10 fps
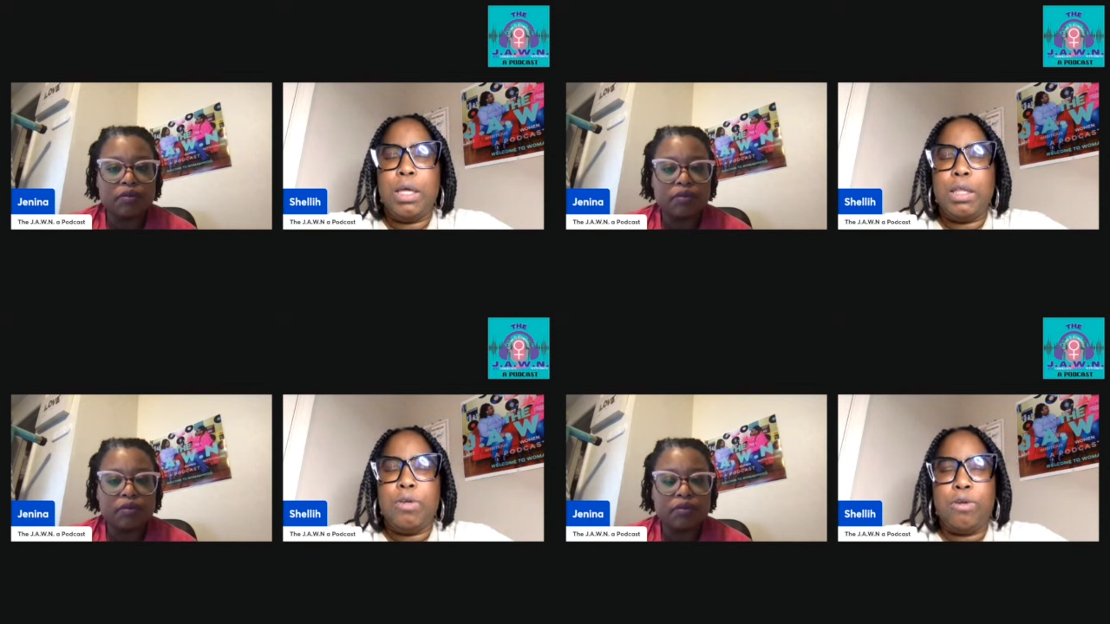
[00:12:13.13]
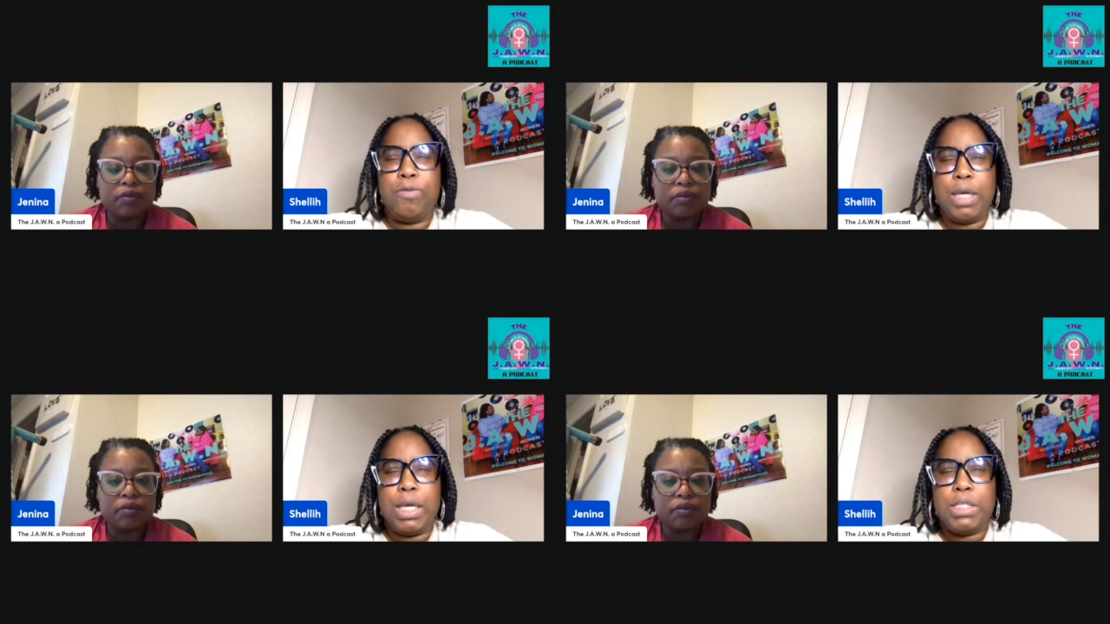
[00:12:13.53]

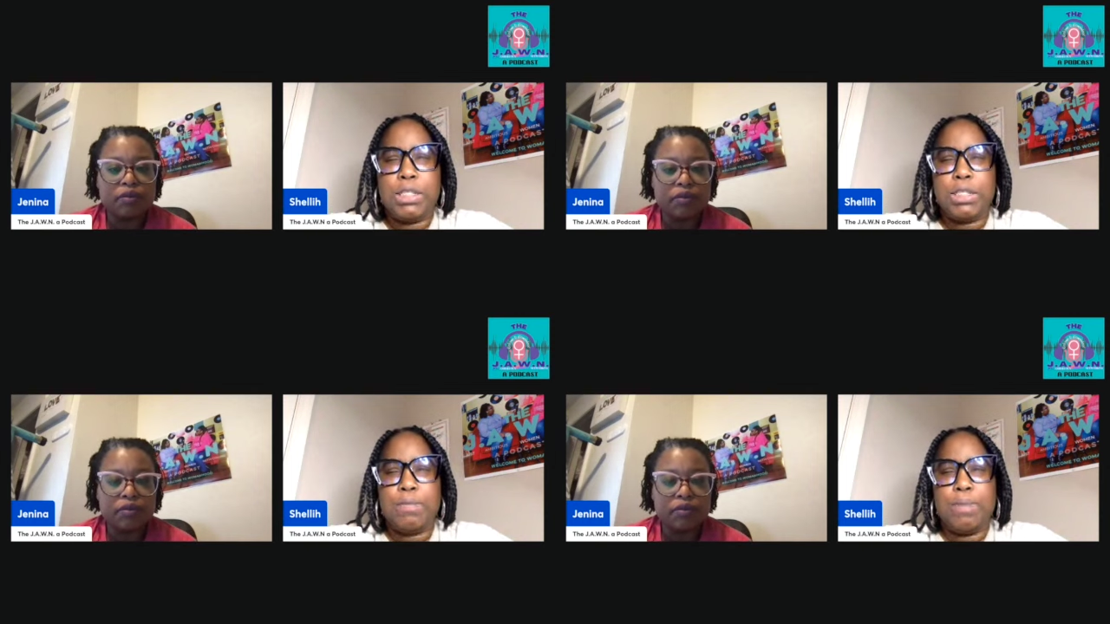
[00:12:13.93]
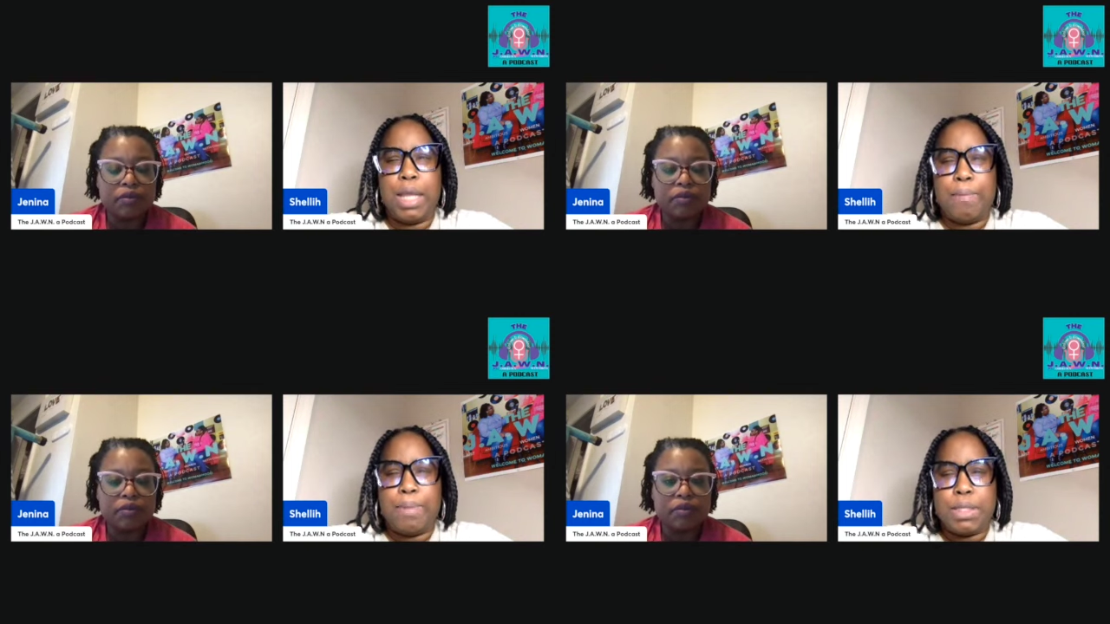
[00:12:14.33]
Speaker 1: notifications, they'd be
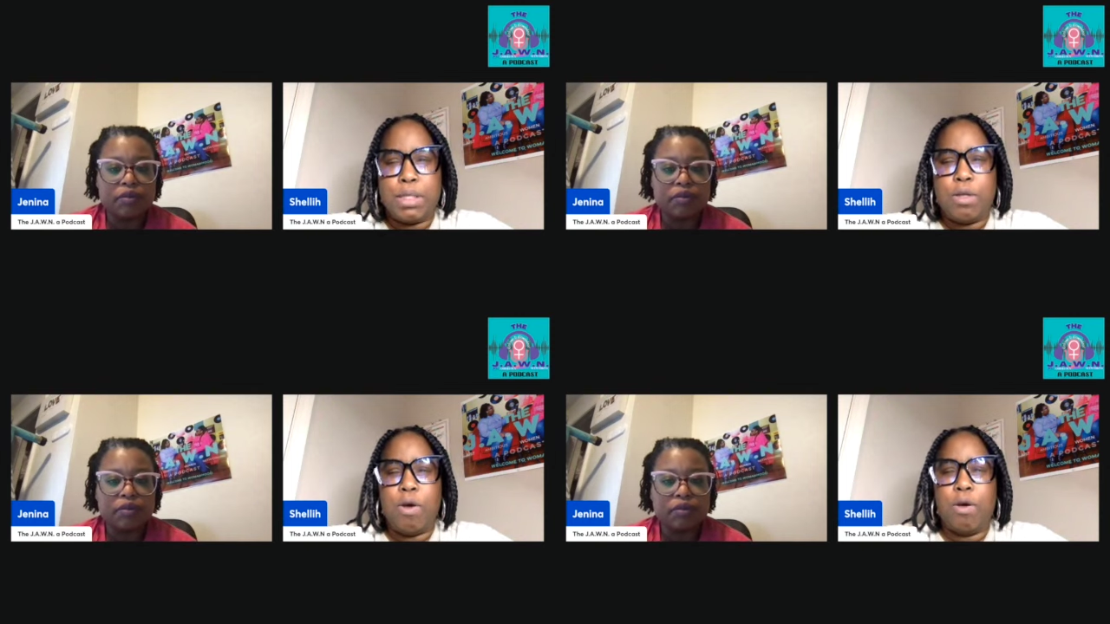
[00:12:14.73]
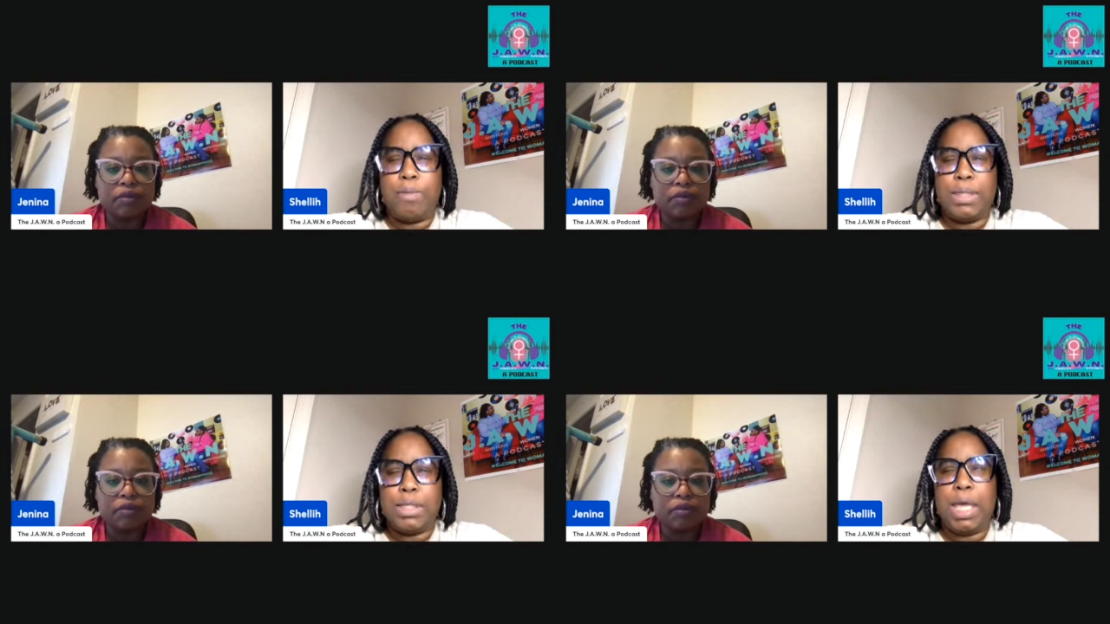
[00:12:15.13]
like missing dog,
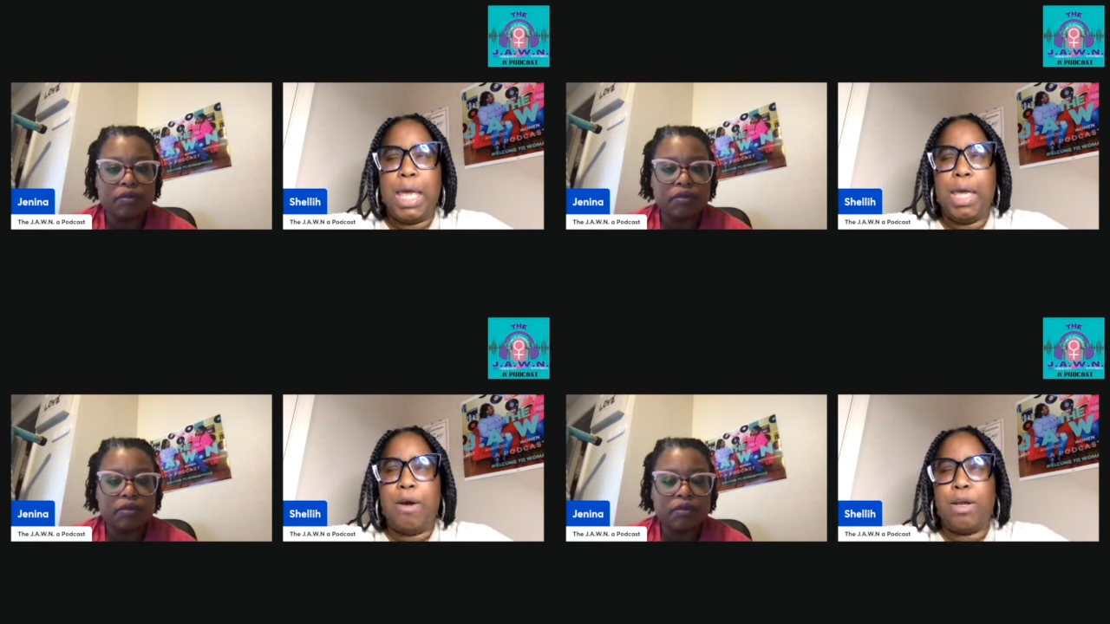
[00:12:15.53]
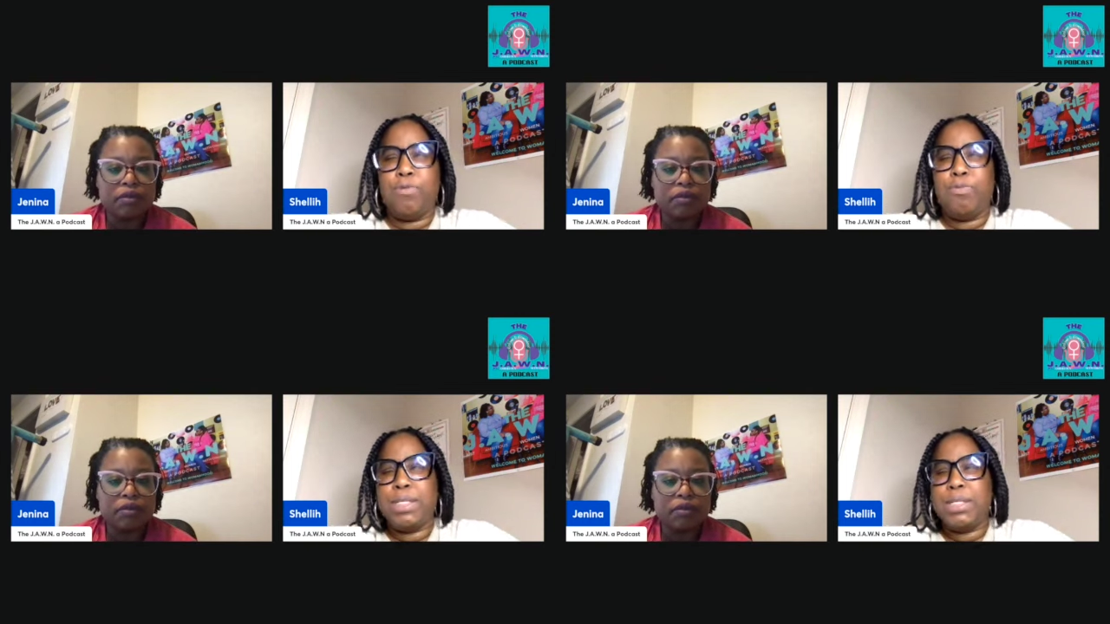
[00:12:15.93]
missing cat. Are
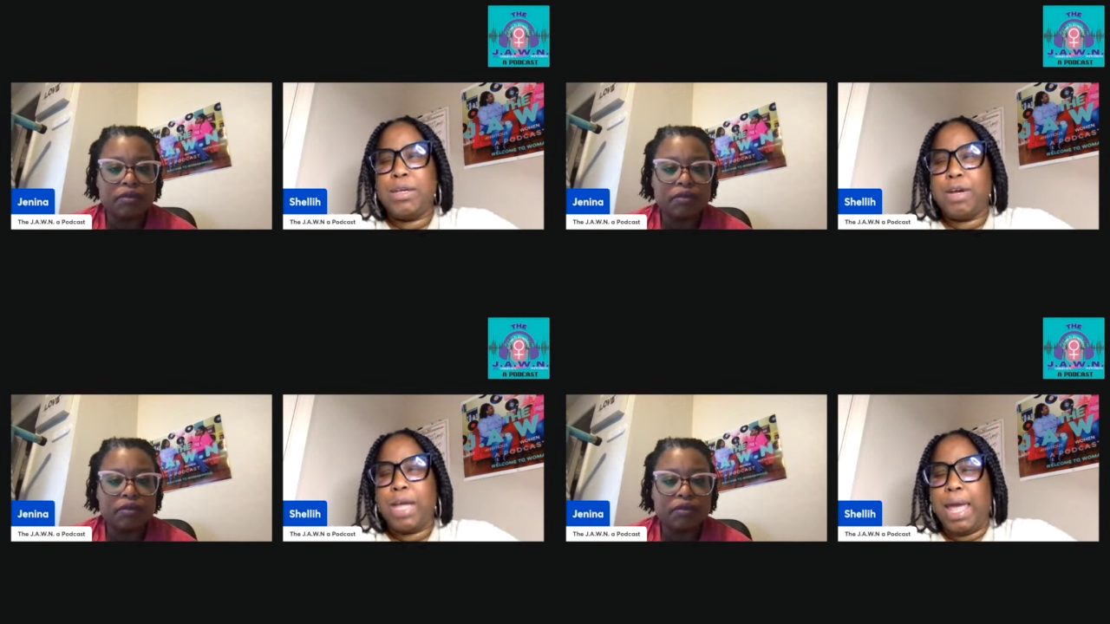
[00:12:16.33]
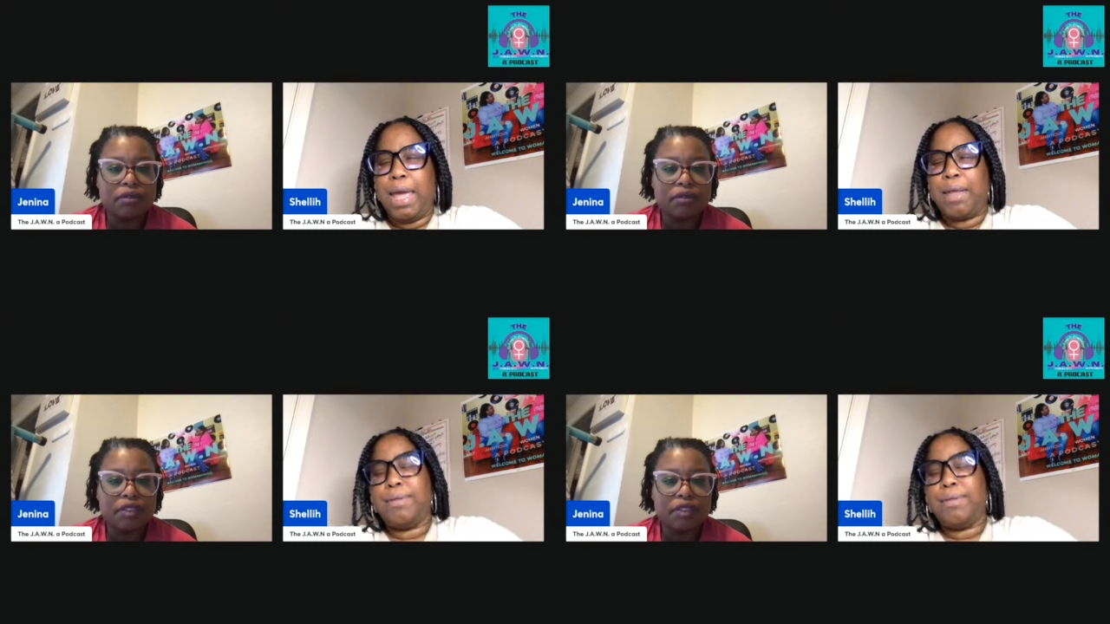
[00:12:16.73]
you missing your cat?